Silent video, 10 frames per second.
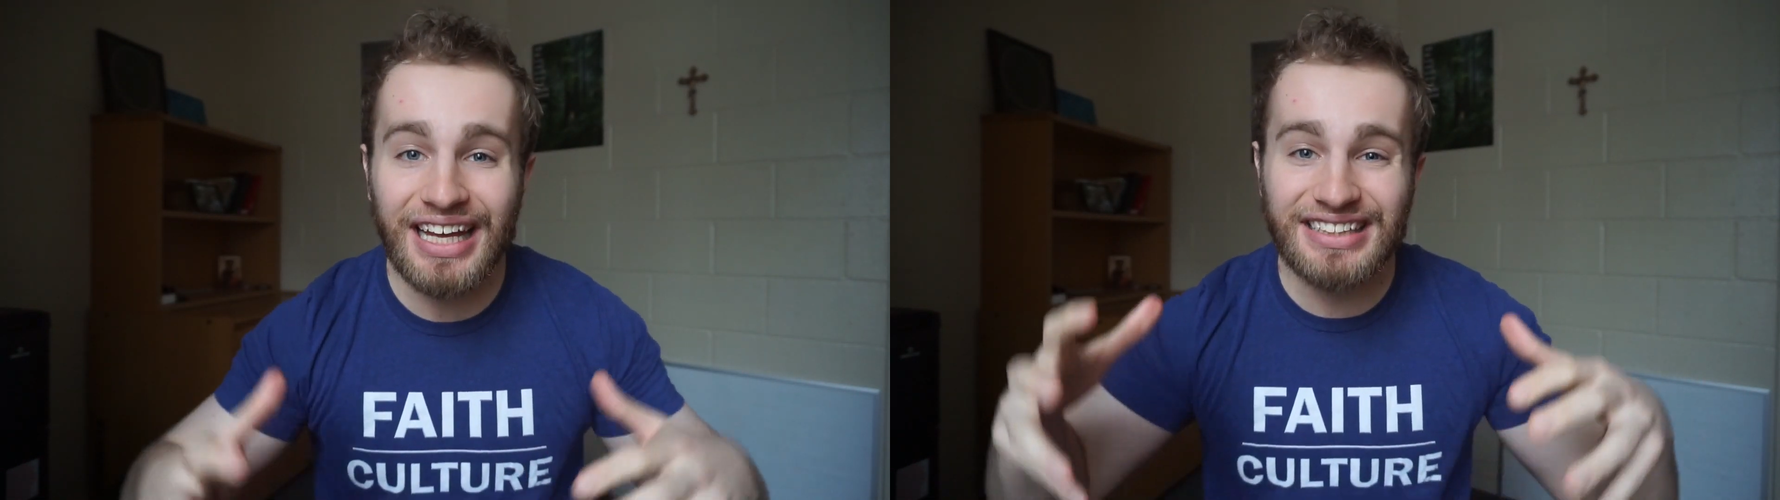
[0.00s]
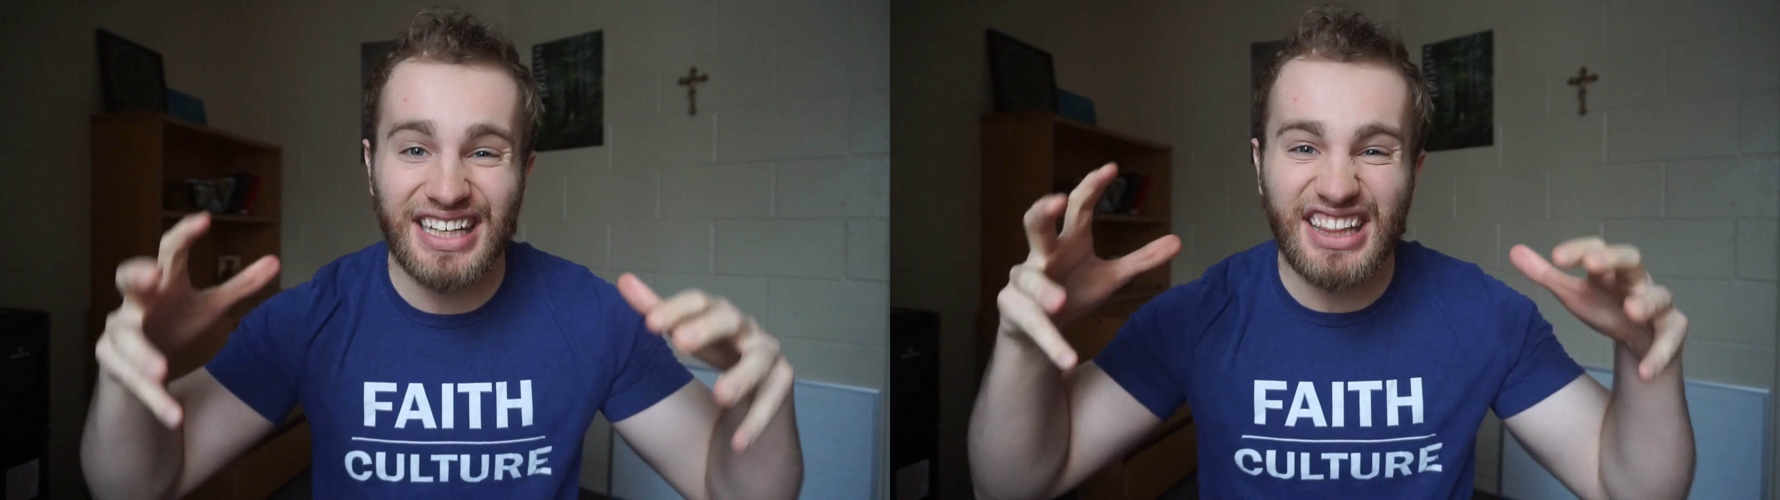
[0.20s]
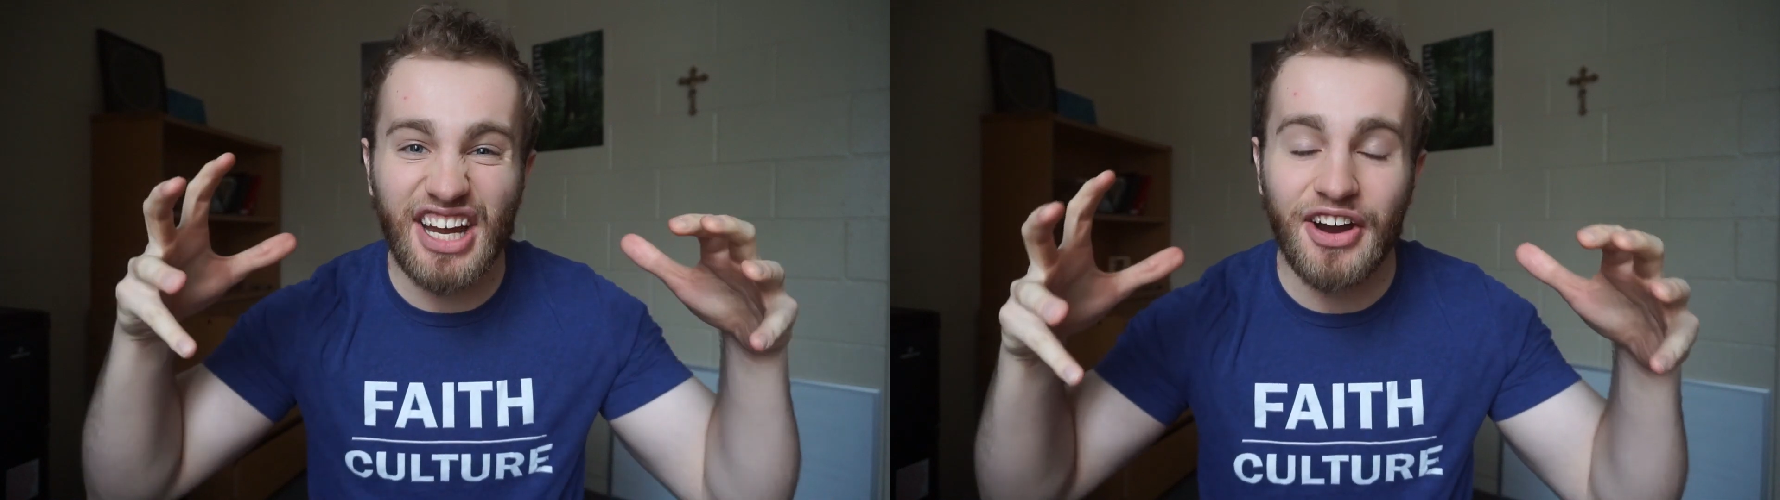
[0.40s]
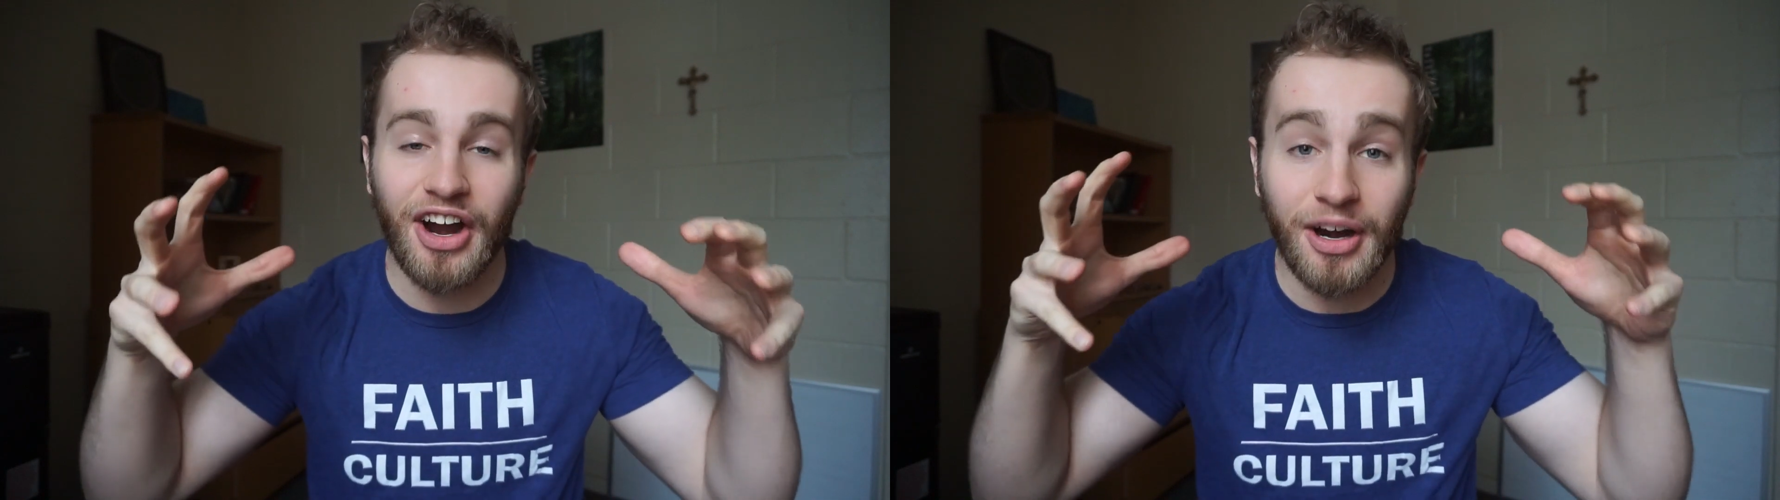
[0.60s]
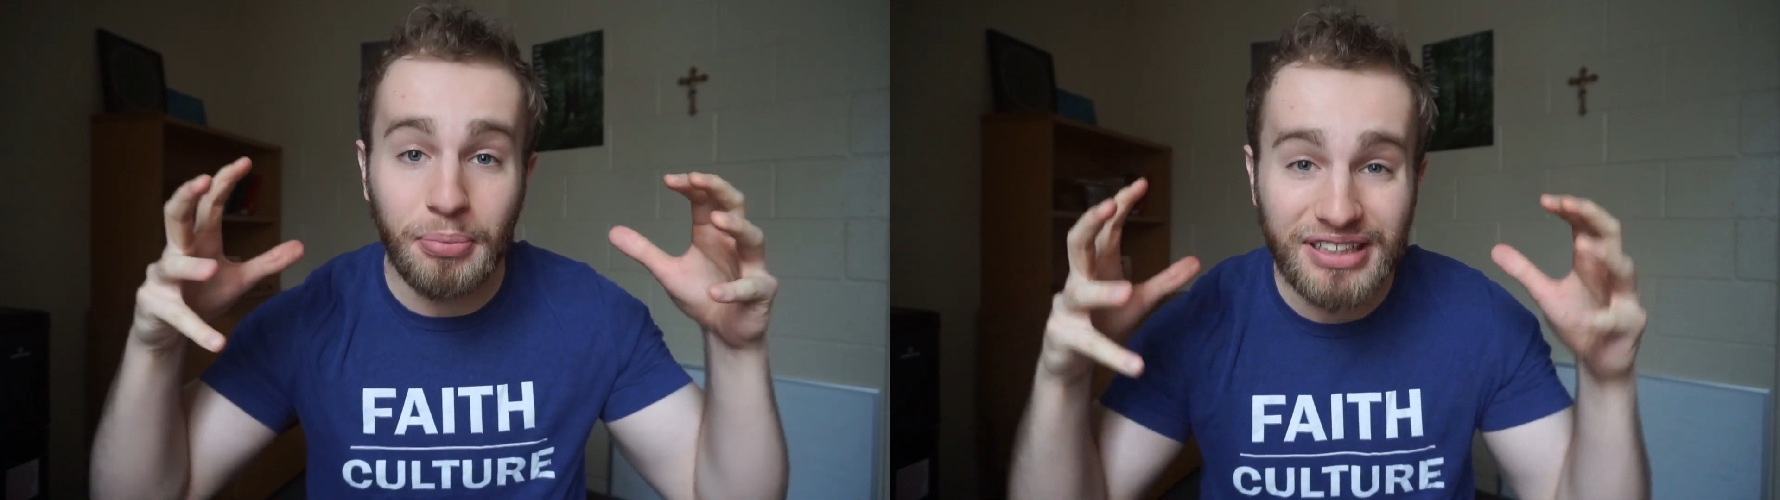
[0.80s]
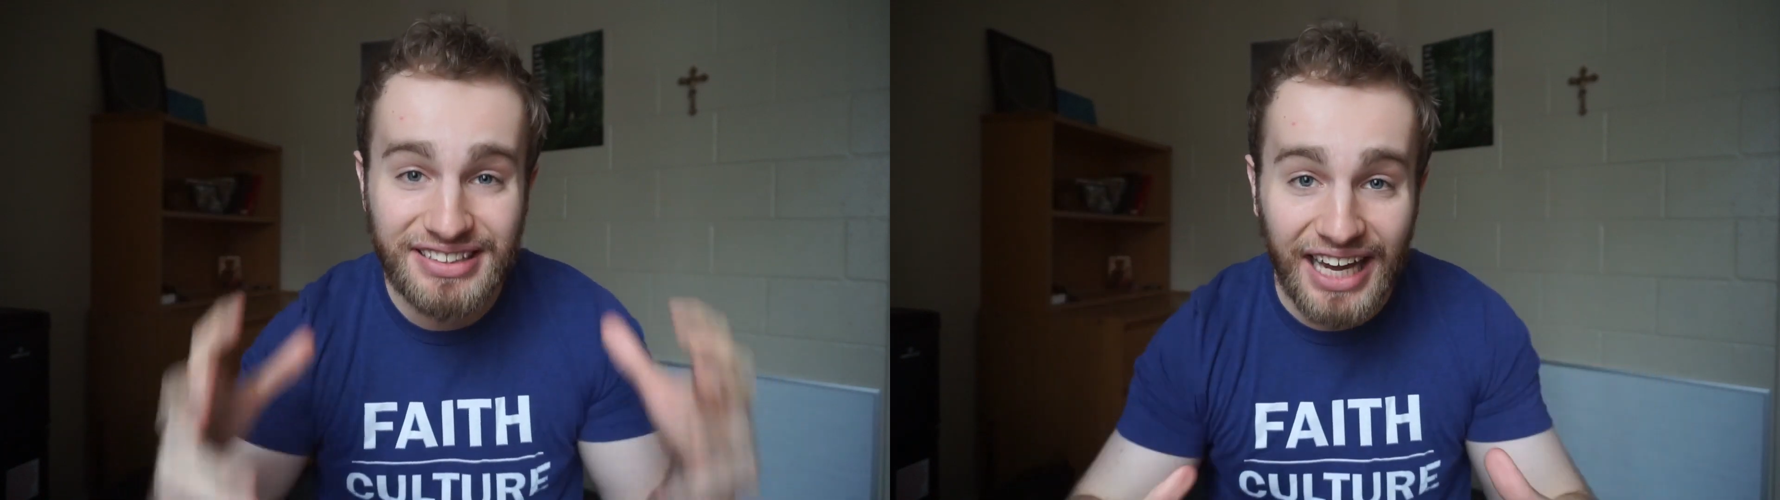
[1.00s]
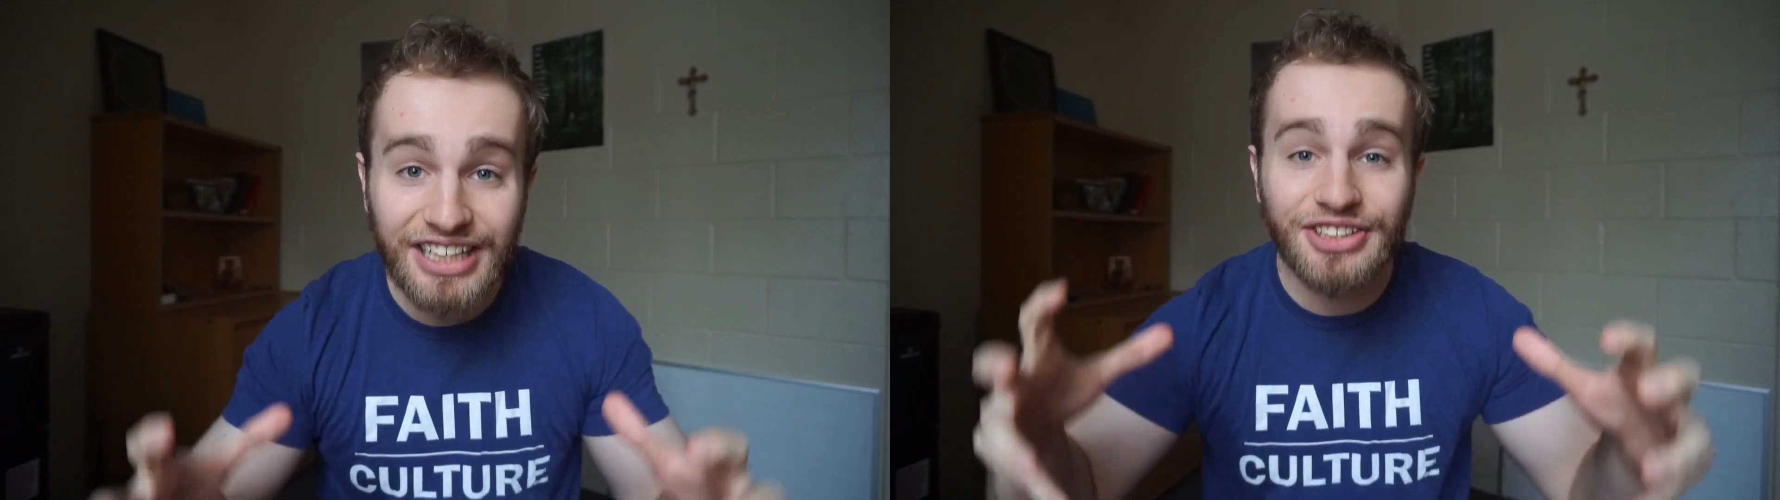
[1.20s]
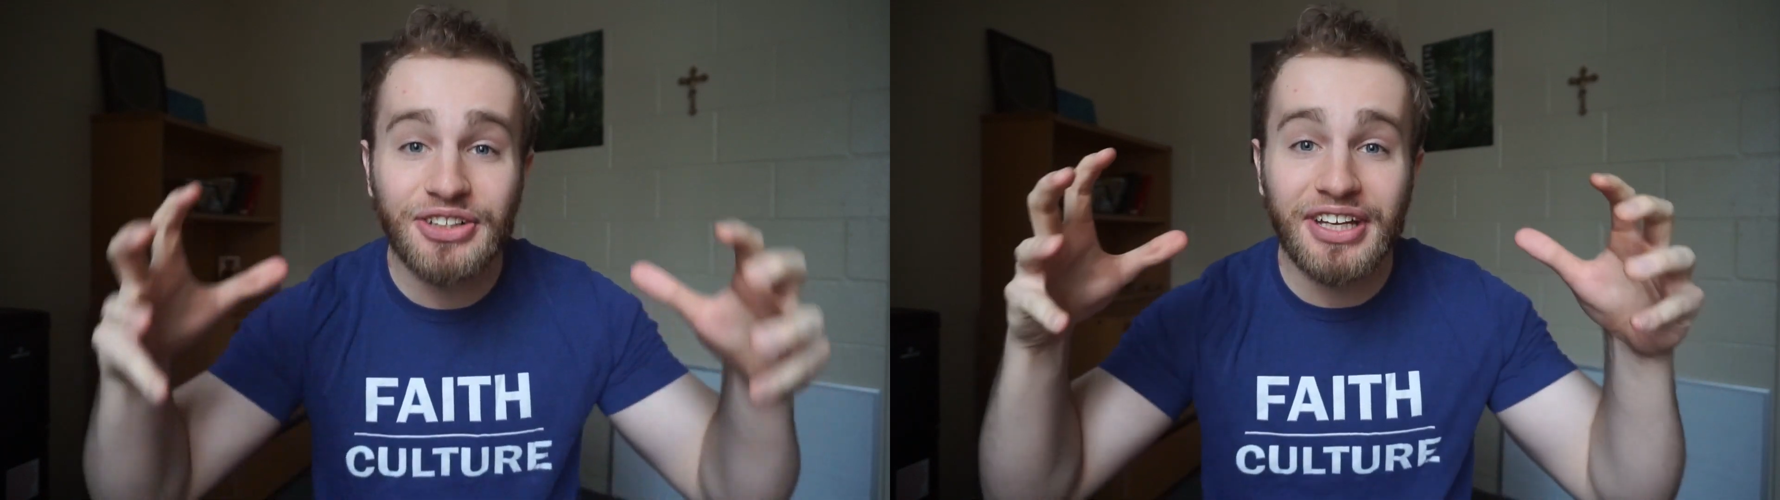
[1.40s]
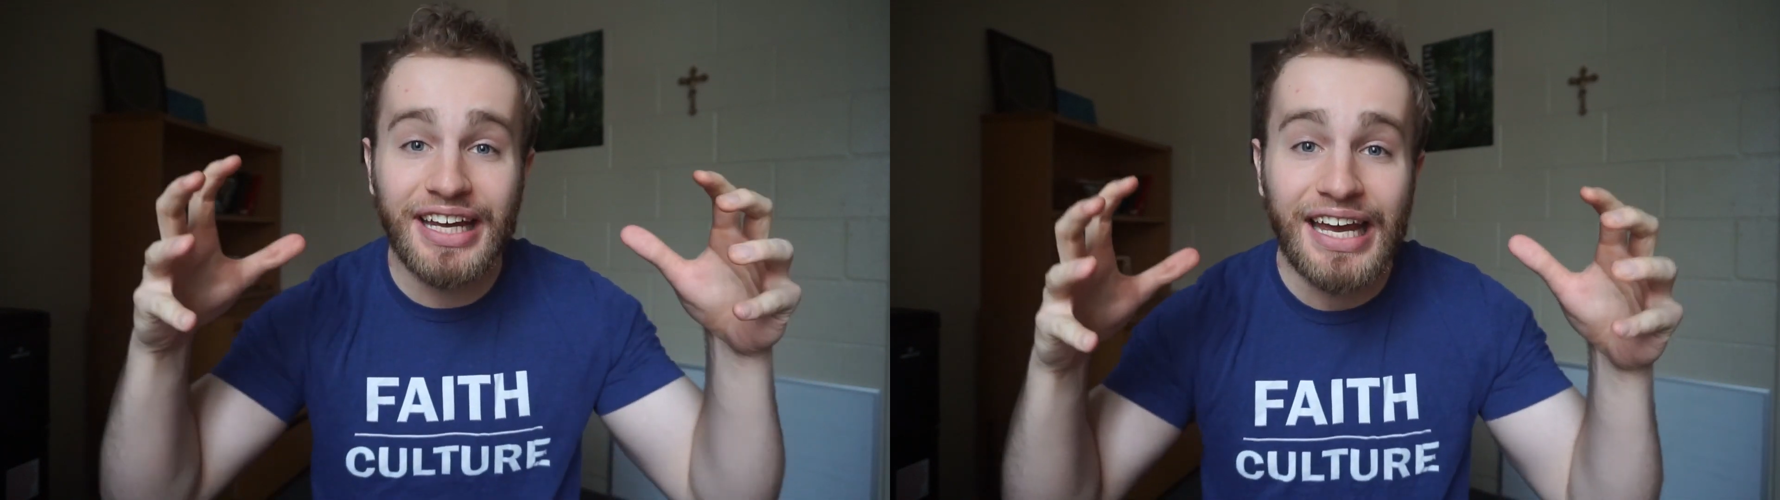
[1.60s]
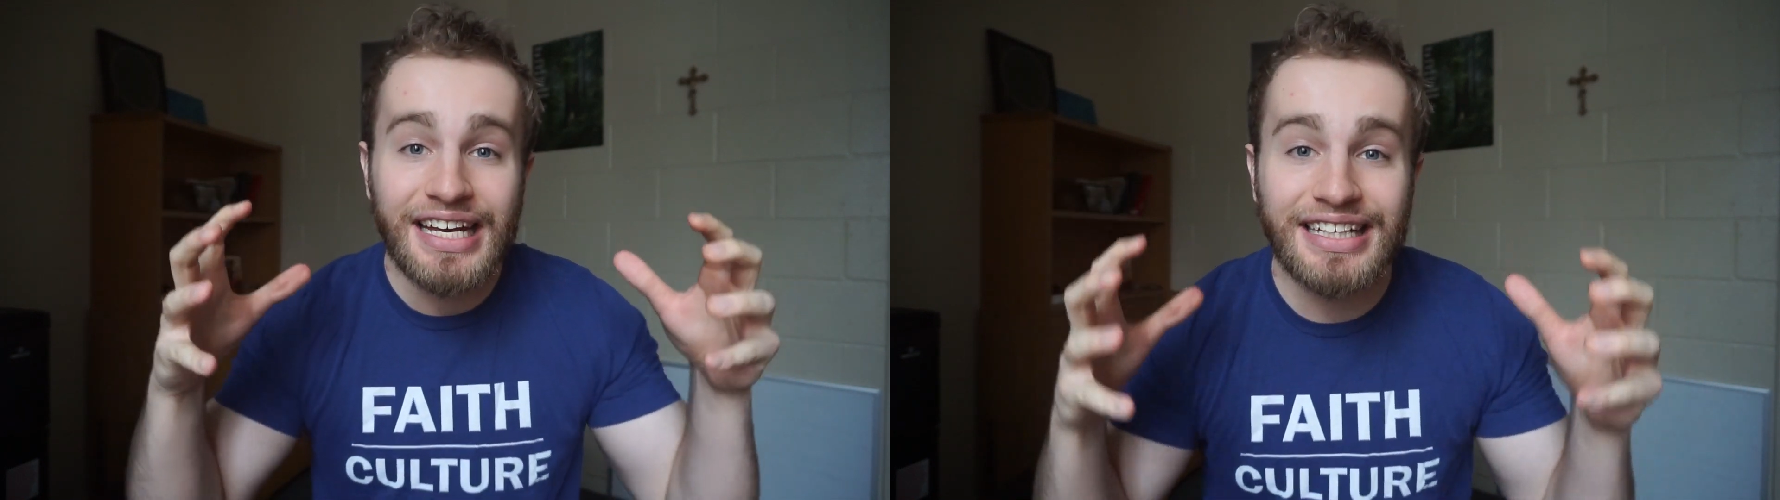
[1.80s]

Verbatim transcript: is that there are potentially